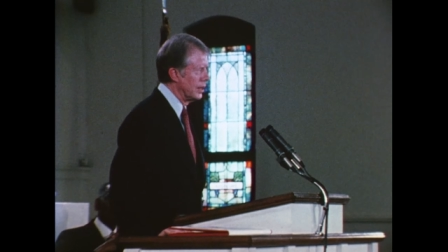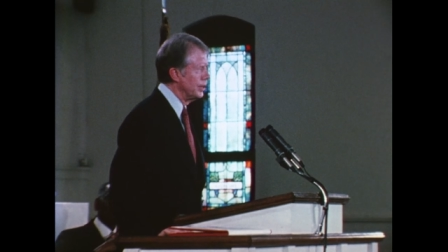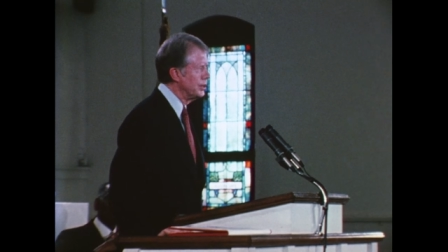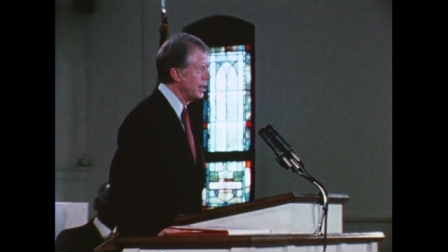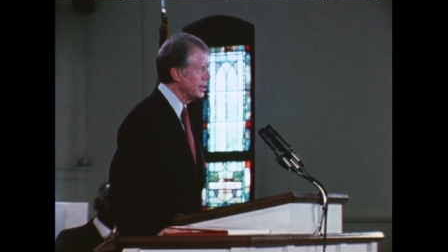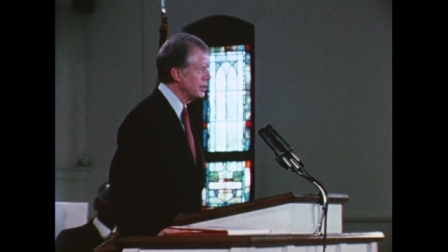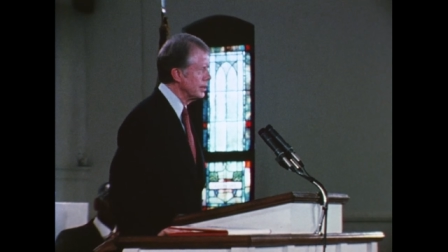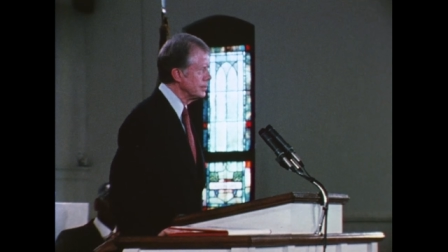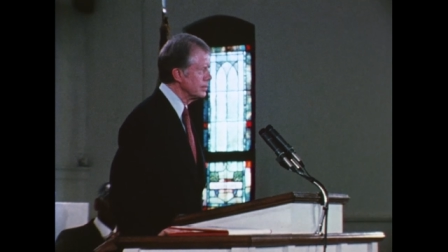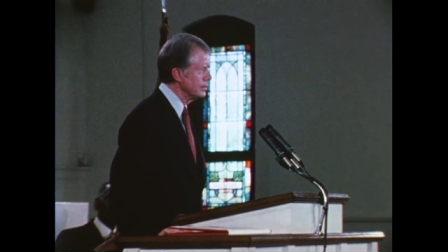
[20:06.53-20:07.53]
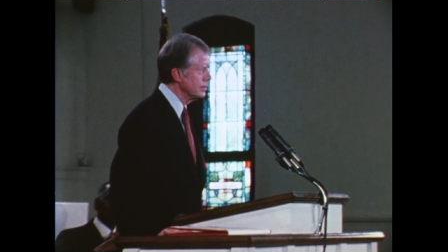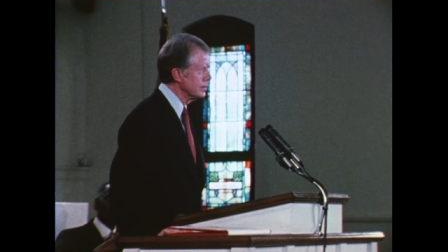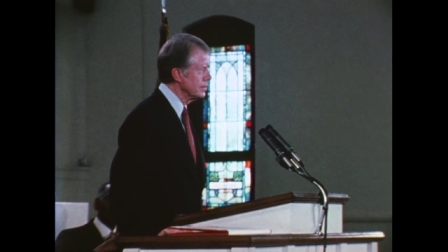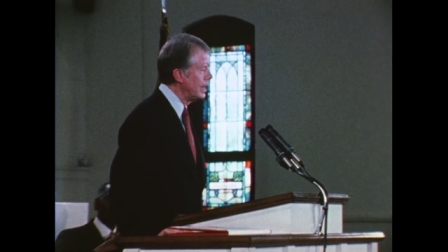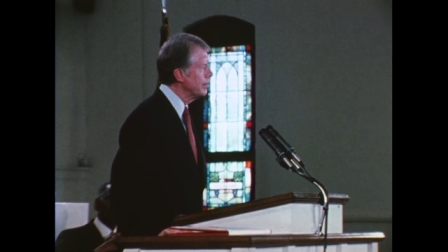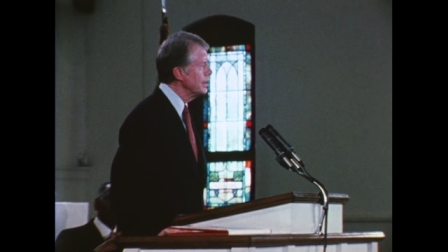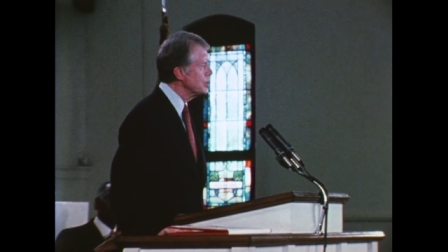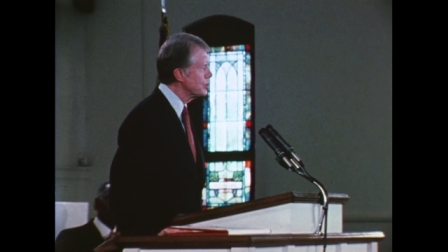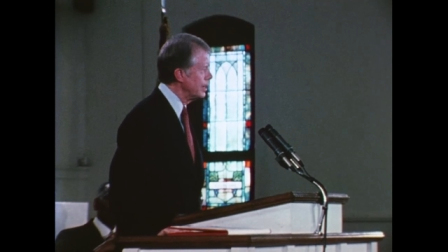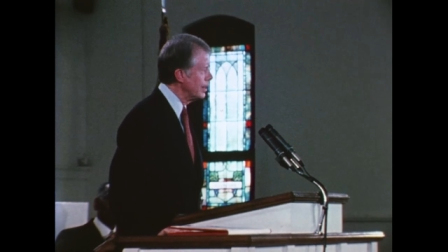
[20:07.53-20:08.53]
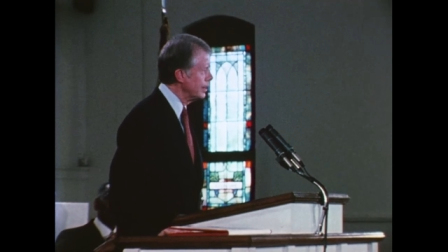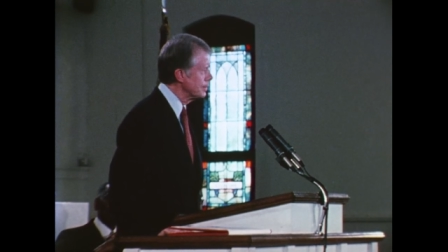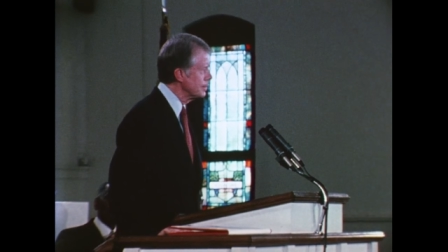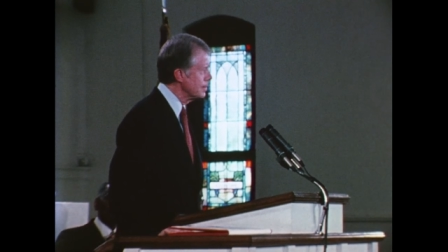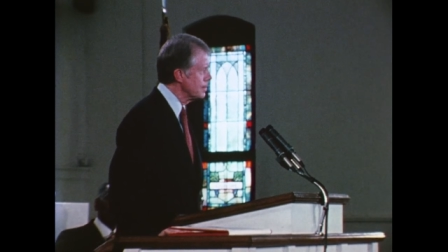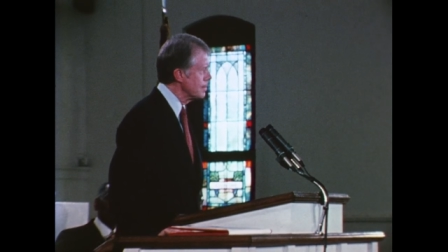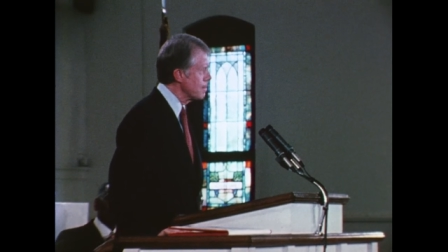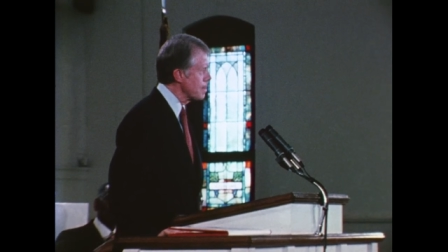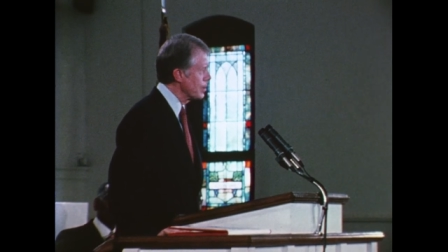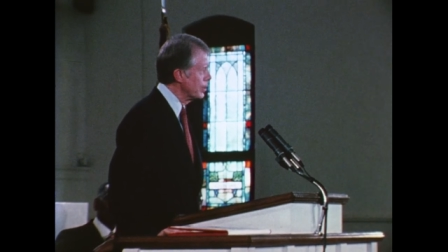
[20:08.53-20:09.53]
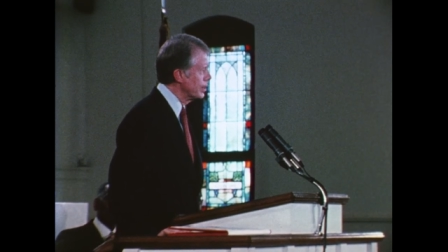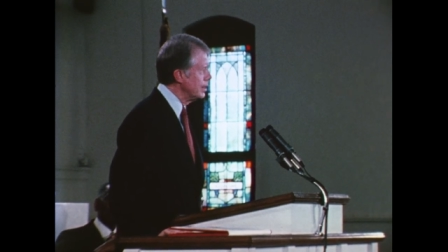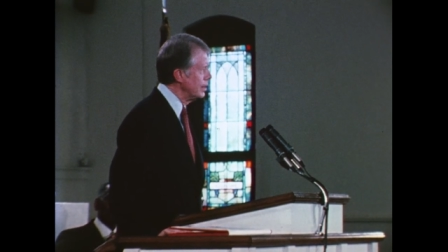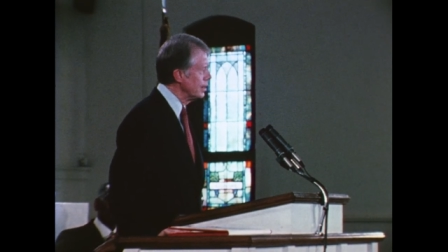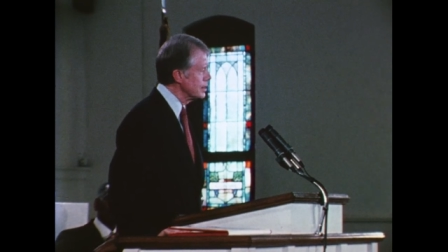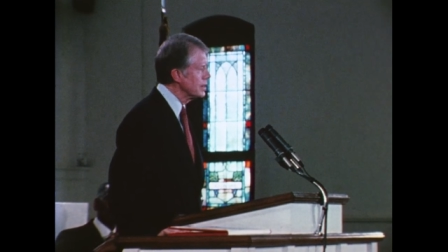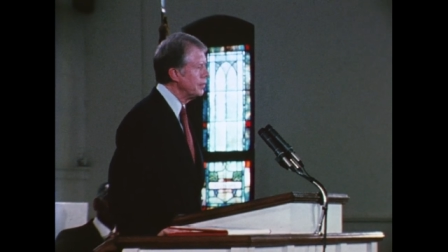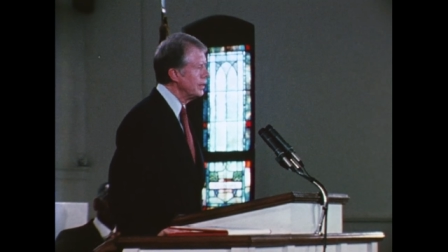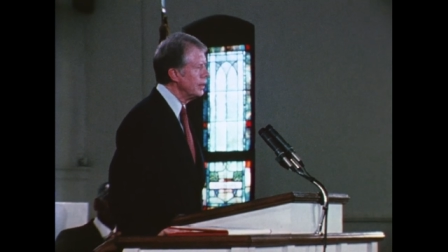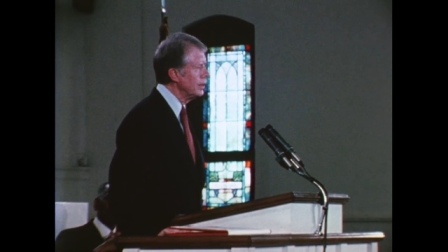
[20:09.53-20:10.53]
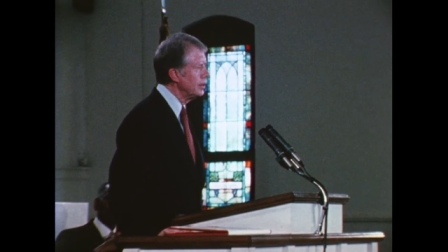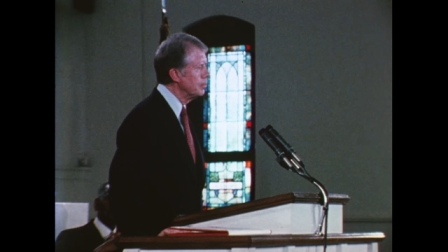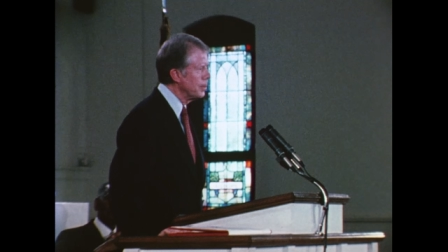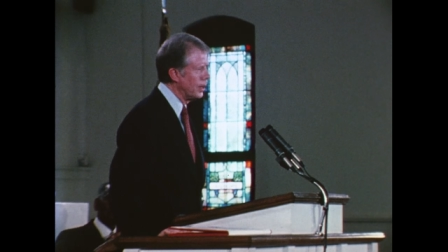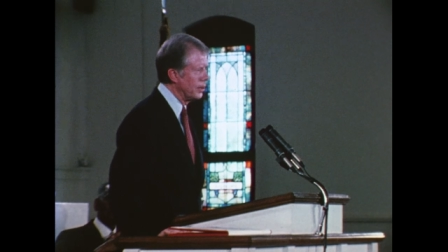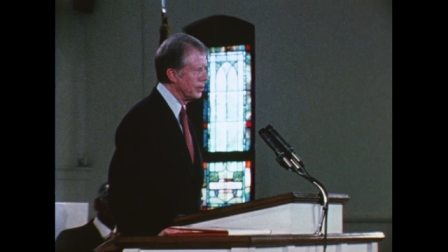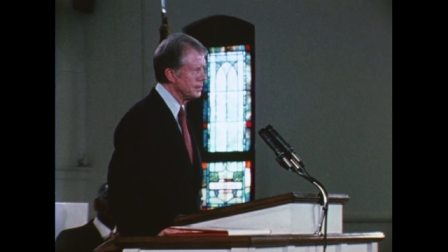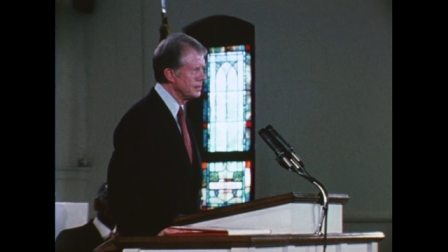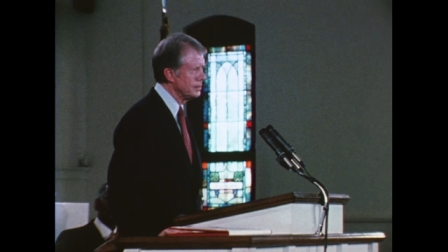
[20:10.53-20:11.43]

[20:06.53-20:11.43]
A rejection of this treaty would deal a severe blow